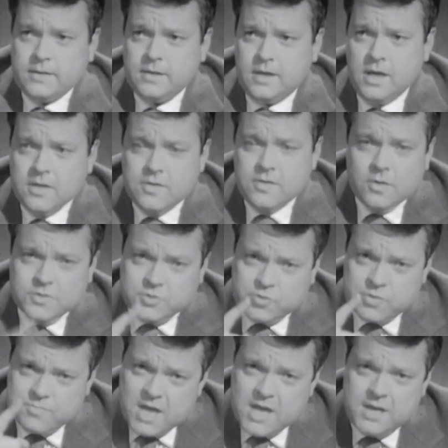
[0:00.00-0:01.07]
in those
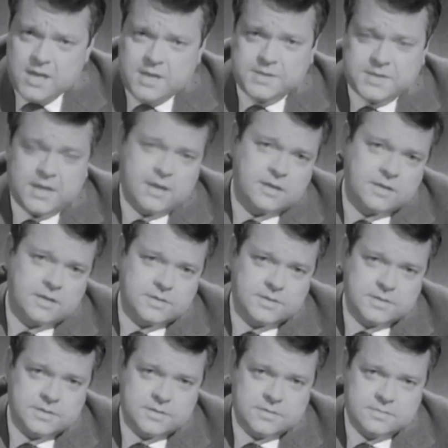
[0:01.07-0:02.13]
remaining
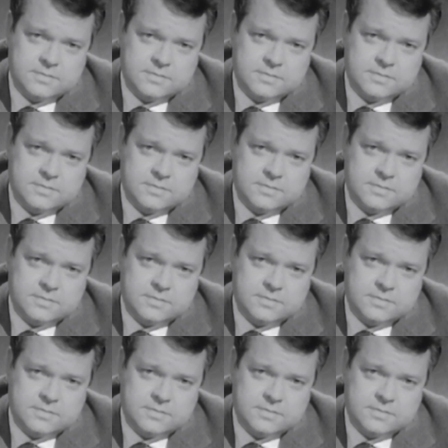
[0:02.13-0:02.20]
seconds